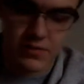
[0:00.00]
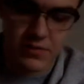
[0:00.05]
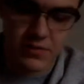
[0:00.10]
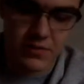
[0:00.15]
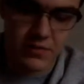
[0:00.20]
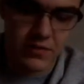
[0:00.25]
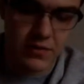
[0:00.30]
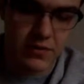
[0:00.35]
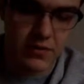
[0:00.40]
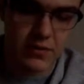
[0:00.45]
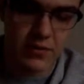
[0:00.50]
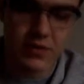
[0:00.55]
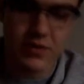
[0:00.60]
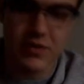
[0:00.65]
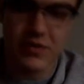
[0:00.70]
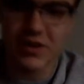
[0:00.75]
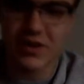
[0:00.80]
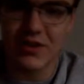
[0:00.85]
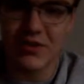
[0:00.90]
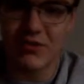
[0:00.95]
First I'm going to
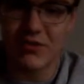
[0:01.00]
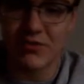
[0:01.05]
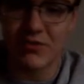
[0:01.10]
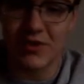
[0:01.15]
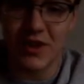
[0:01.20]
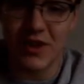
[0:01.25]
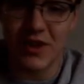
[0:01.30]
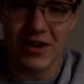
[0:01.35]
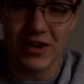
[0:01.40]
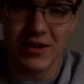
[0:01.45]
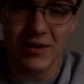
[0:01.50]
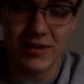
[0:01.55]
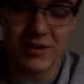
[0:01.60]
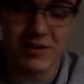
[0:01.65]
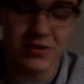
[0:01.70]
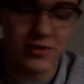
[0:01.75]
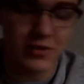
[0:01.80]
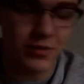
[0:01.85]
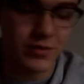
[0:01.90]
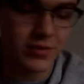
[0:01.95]
sing it in talkadimi
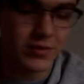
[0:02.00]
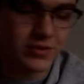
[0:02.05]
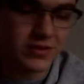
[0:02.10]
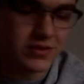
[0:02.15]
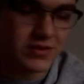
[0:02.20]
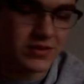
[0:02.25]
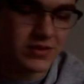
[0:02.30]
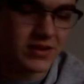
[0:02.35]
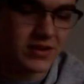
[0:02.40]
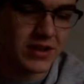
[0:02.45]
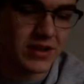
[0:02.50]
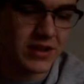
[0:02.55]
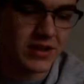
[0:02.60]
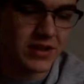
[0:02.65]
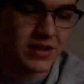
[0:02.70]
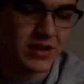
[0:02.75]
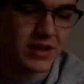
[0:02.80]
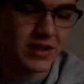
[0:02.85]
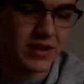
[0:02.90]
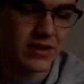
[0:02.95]
syllables just to get it
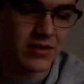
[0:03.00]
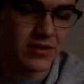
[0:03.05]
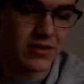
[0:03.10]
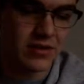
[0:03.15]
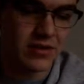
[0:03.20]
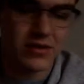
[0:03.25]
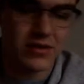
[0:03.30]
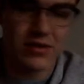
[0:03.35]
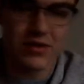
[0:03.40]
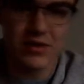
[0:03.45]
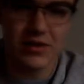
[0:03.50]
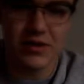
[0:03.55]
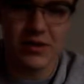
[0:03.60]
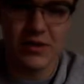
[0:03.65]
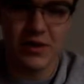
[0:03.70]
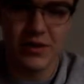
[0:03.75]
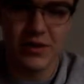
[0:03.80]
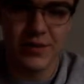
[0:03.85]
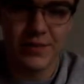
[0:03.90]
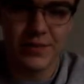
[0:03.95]
down, you
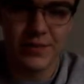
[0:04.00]
know.